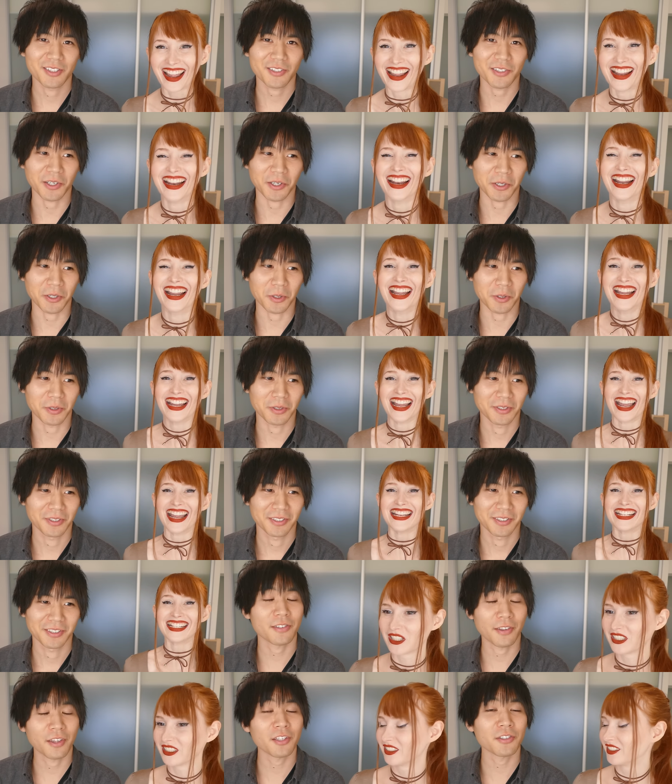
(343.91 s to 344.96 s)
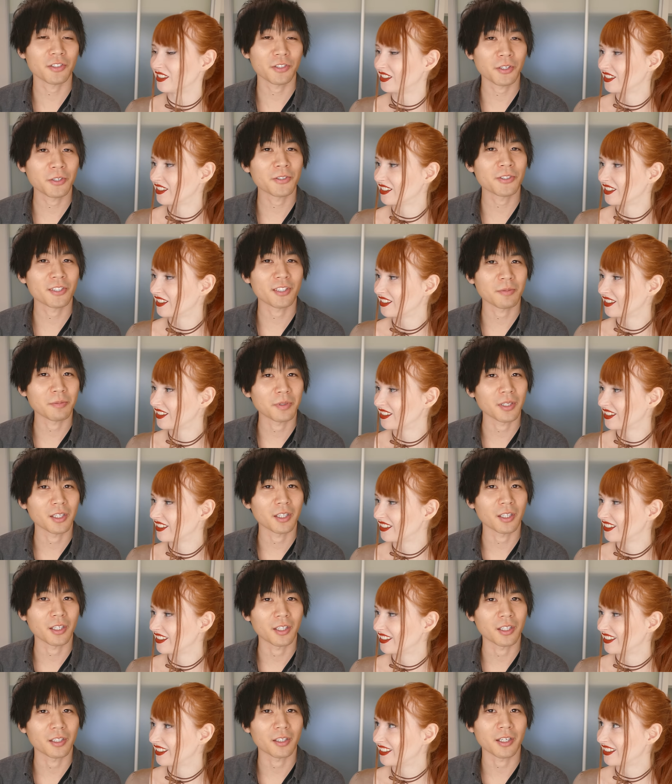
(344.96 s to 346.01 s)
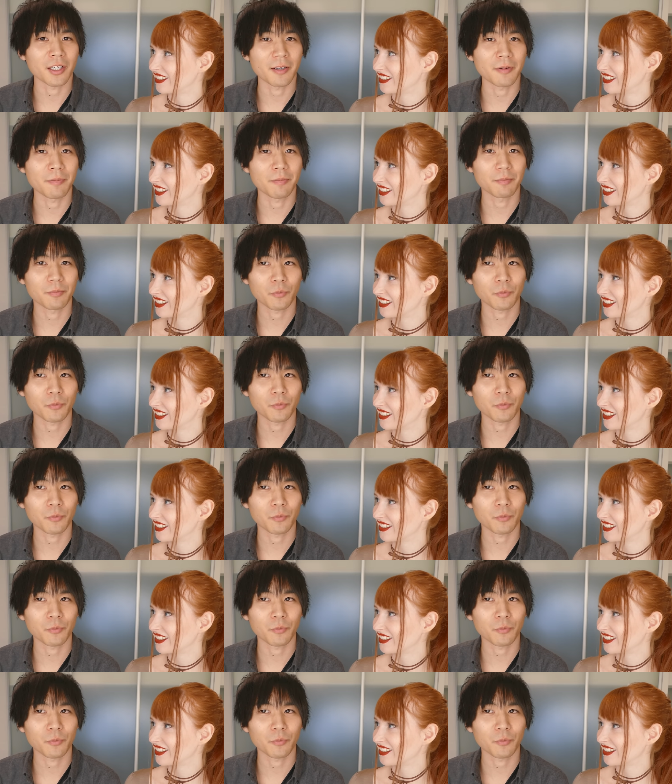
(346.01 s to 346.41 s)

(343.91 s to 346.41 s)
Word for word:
Speaker 1: so this used to be um,